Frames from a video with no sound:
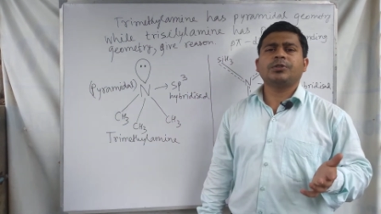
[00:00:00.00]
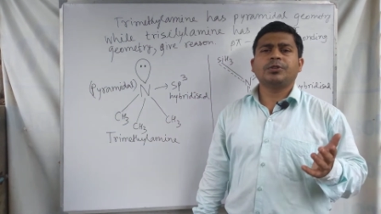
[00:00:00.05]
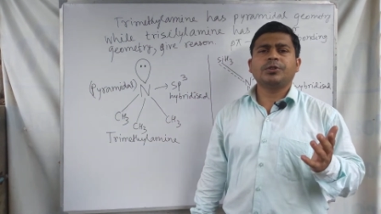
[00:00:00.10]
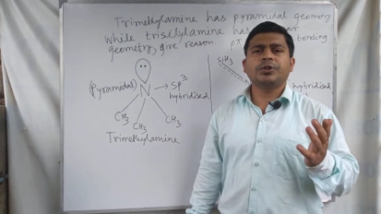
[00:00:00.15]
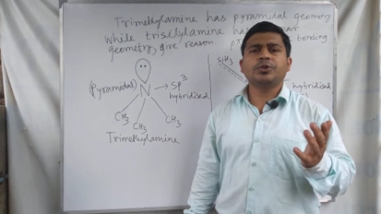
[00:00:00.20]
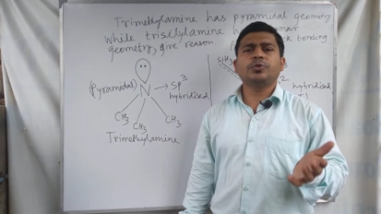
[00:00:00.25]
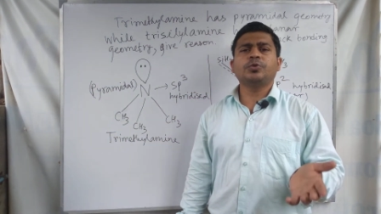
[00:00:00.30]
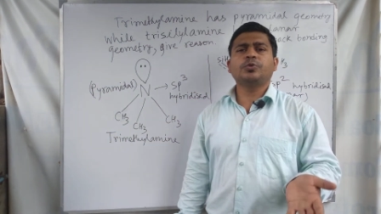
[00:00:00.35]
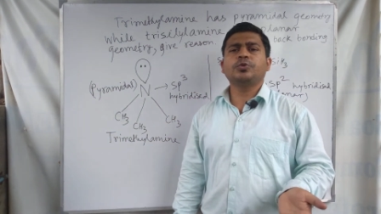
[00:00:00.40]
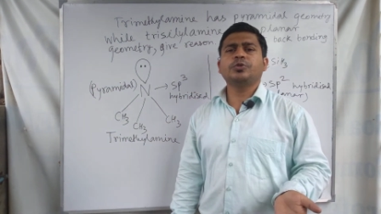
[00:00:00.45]

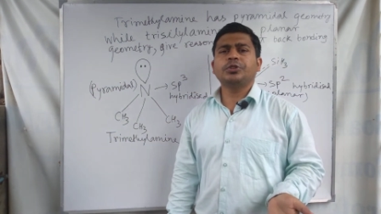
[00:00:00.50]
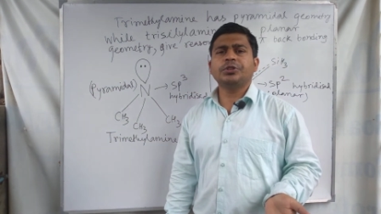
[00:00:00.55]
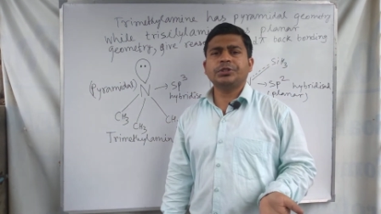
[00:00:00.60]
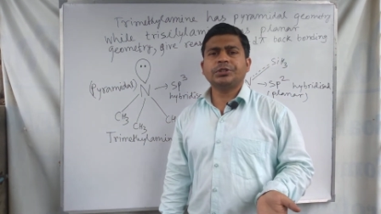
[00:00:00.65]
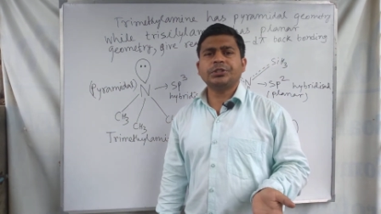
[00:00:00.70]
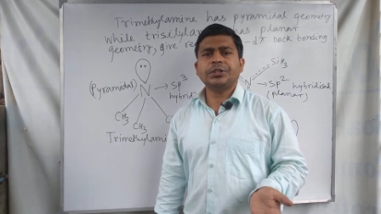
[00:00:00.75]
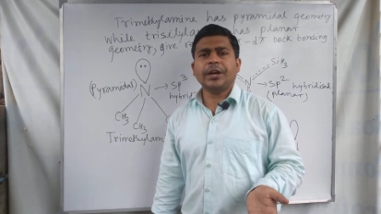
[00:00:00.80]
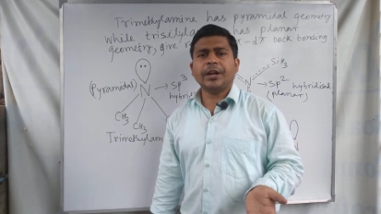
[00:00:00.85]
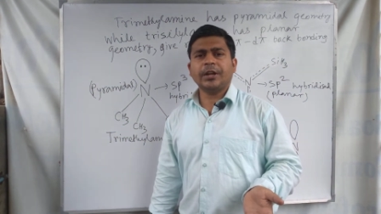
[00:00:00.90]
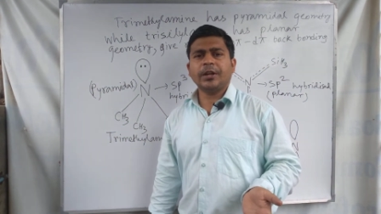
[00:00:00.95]
new to
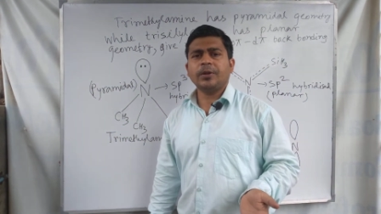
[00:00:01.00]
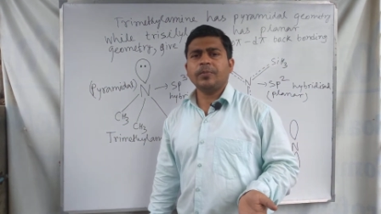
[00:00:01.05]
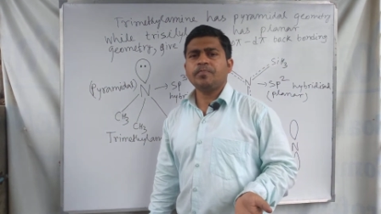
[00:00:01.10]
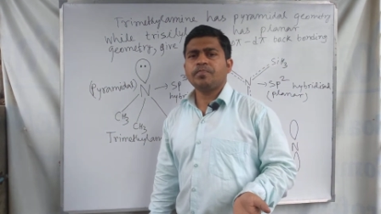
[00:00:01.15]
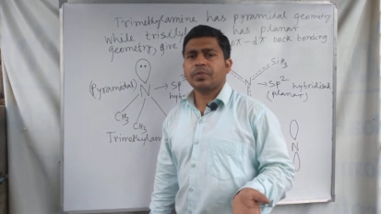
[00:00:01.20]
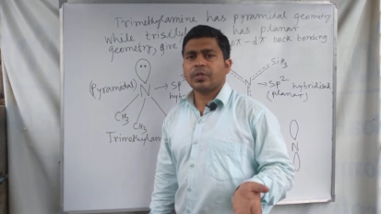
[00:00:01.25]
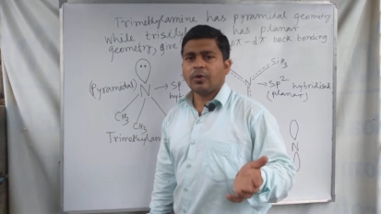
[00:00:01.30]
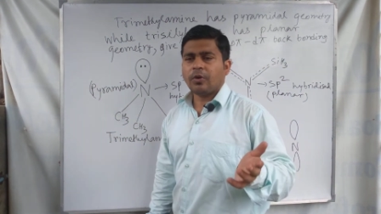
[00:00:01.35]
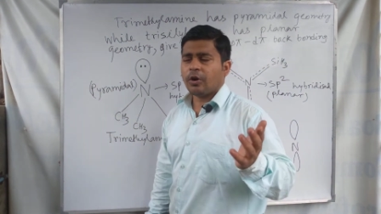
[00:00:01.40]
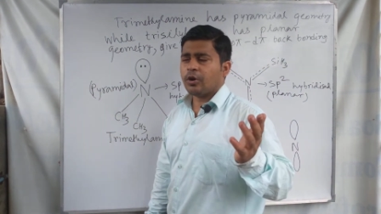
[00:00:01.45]
this channel
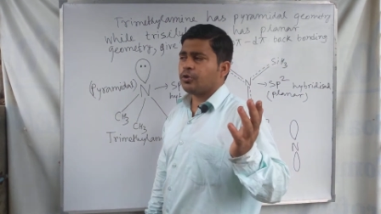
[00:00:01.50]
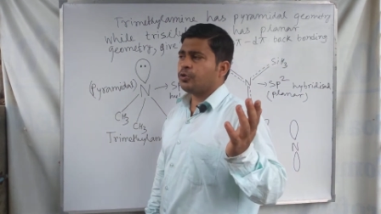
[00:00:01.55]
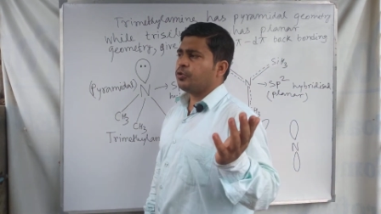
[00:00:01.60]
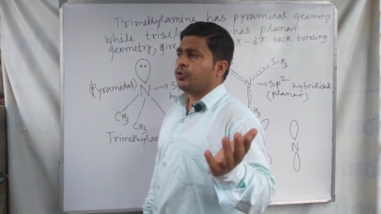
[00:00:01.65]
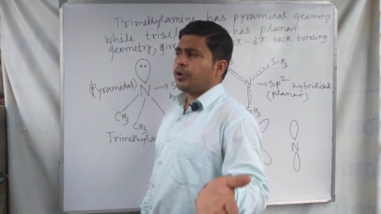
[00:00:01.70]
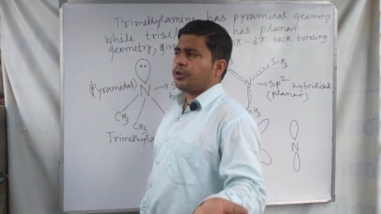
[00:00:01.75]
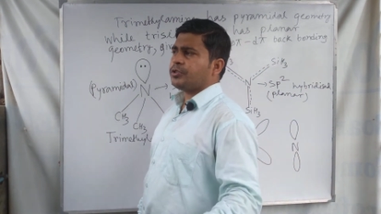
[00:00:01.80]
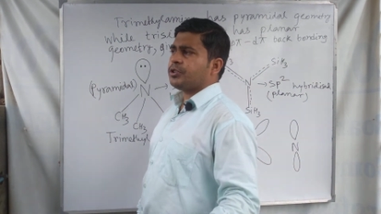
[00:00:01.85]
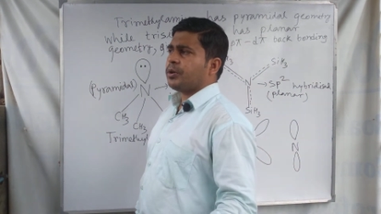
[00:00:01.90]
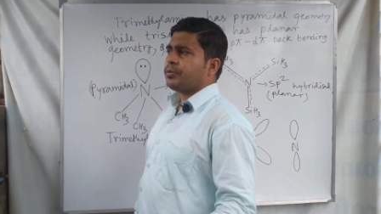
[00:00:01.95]
or do
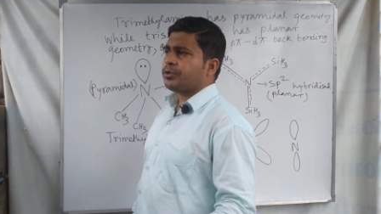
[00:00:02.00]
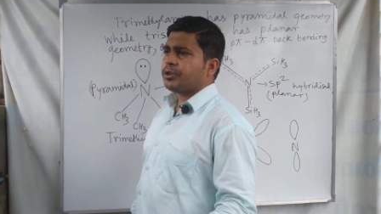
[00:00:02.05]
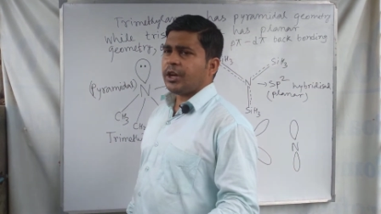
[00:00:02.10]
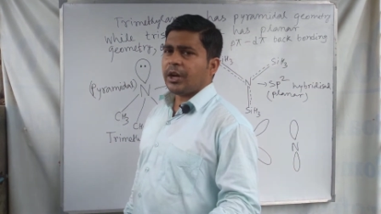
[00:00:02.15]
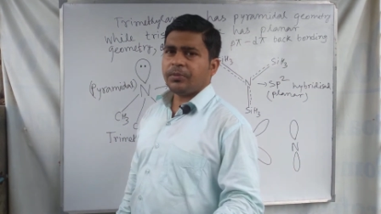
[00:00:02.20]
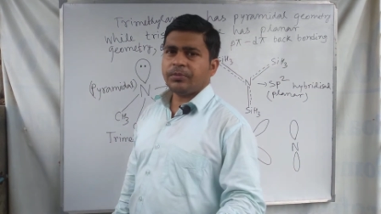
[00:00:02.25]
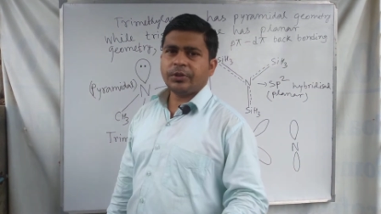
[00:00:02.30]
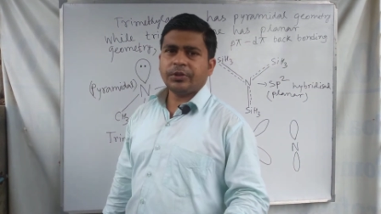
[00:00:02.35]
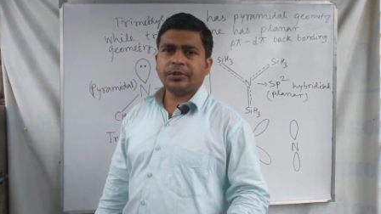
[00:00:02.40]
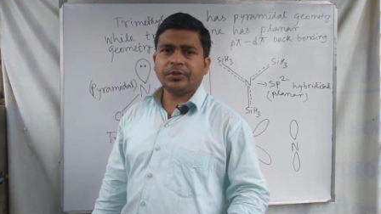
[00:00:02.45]
not
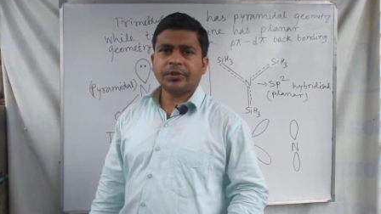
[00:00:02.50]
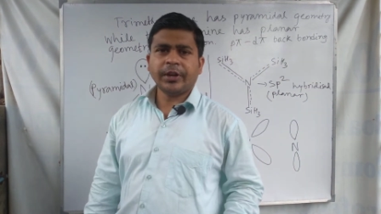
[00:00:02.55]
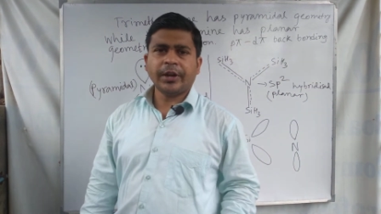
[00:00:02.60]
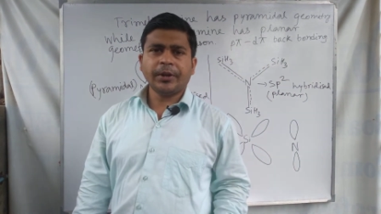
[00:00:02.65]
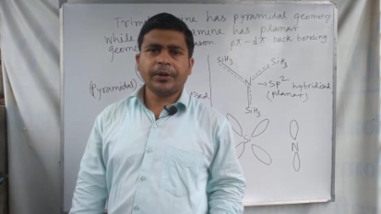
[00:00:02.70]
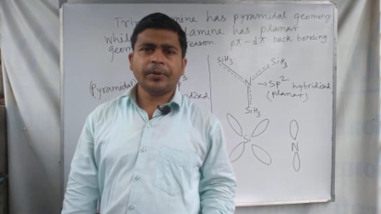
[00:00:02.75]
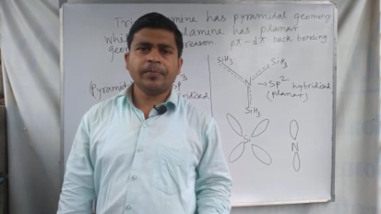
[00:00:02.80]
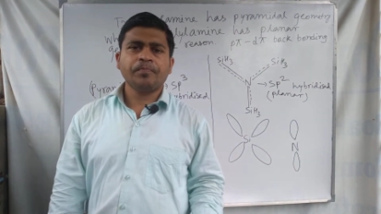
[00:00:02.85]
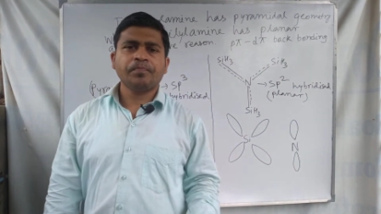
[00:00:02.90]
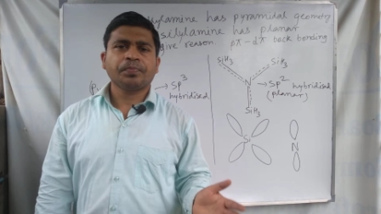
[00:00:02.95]
subscribe this
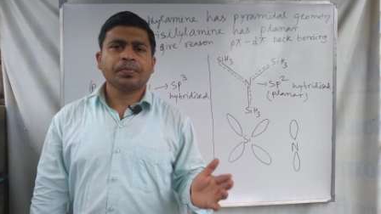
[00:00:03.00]
channel,